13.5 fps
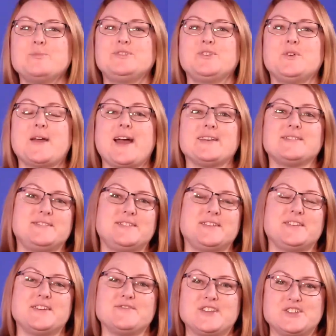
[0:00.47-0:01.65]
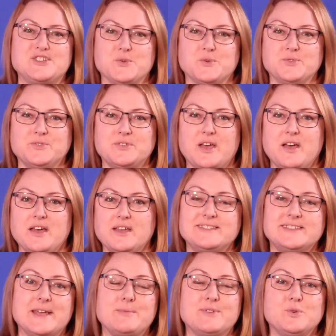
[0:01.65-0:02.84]
to Aston Originals.
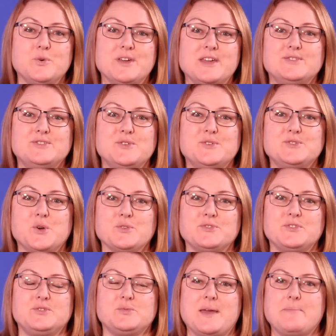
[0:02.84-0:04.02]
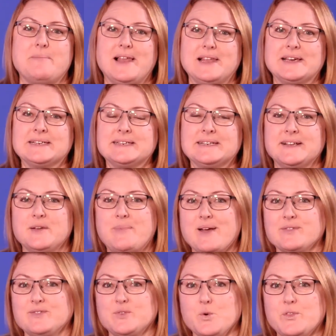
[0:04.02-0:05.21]
Today we're talking to Dr. Duane Mellor
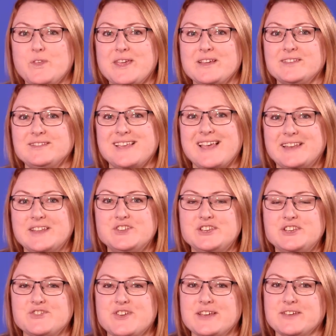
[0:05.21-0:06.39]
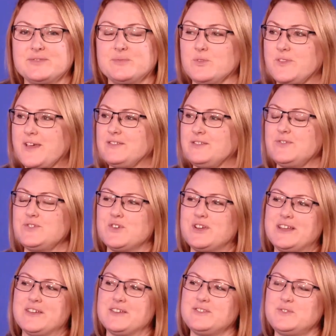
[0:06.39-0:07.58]
about all things energy drinks. Well, thanks for
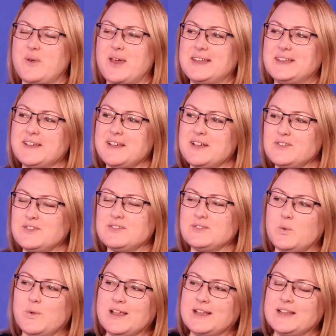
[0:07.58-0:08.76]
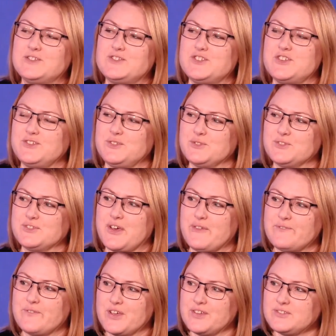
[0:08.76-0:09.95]
joining us, Duane. Just quickly introduce yourself
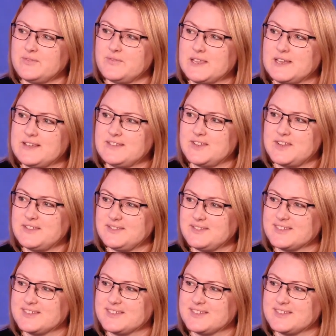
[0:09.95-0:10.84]
first for the listeners.